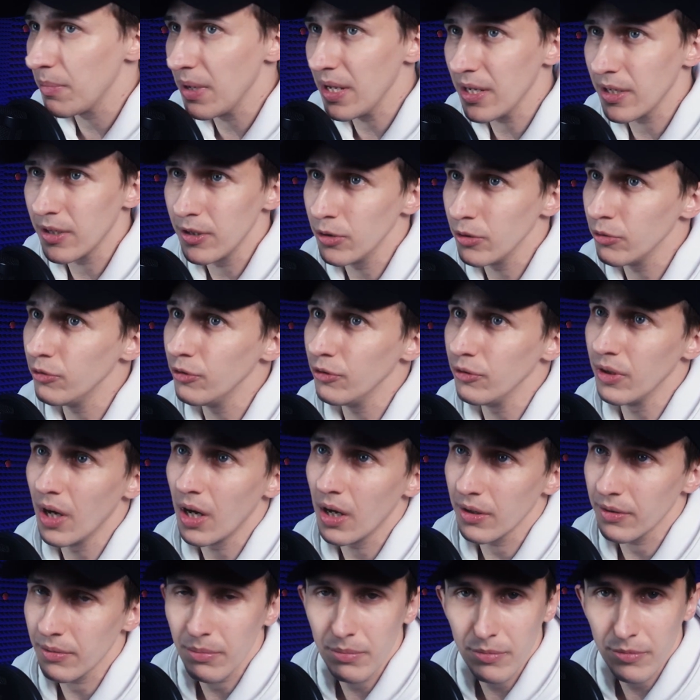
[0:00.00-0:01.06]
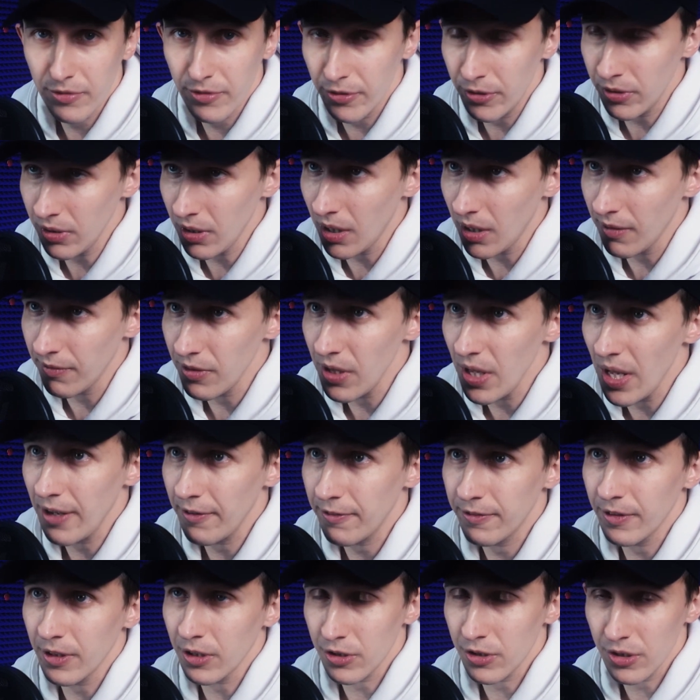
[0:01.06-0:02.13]
beg you, do not turn off that
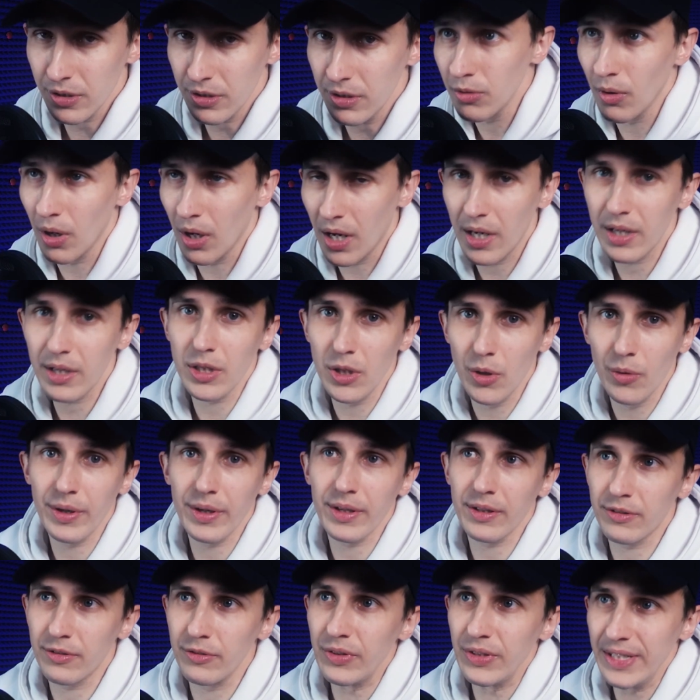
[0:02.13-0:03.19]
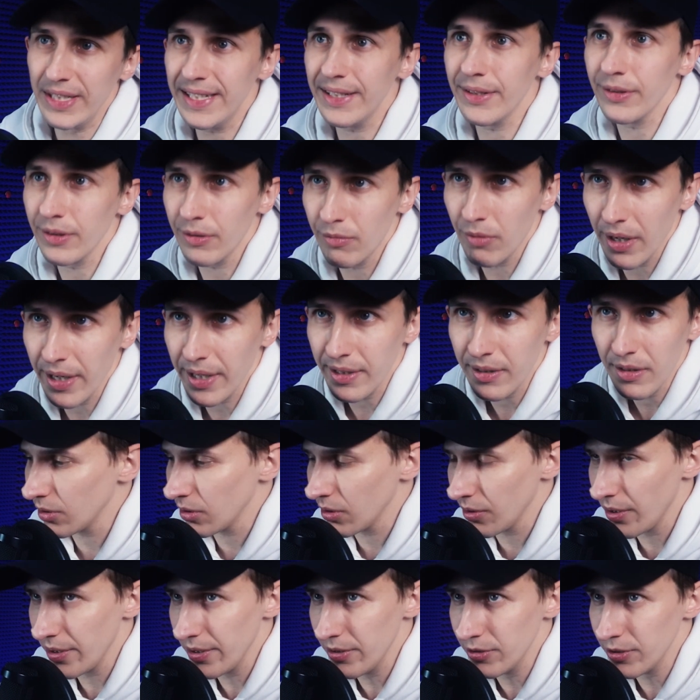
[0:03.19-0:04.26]
function. You are going to need it, right?
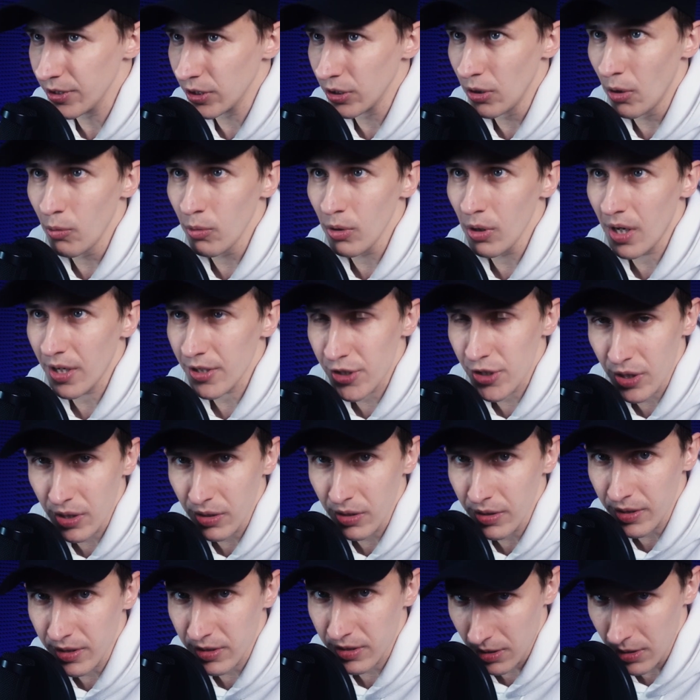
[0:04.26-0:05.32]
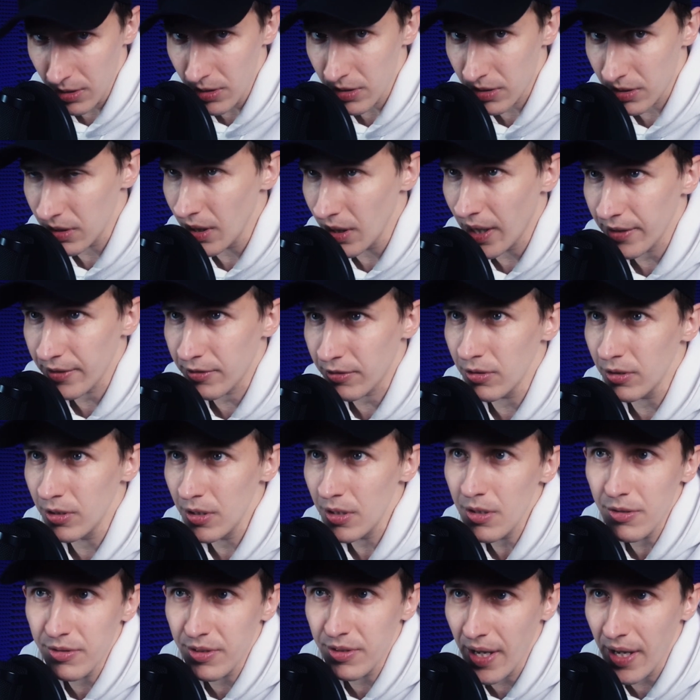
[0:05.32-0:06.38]
There's no logical excuse not to use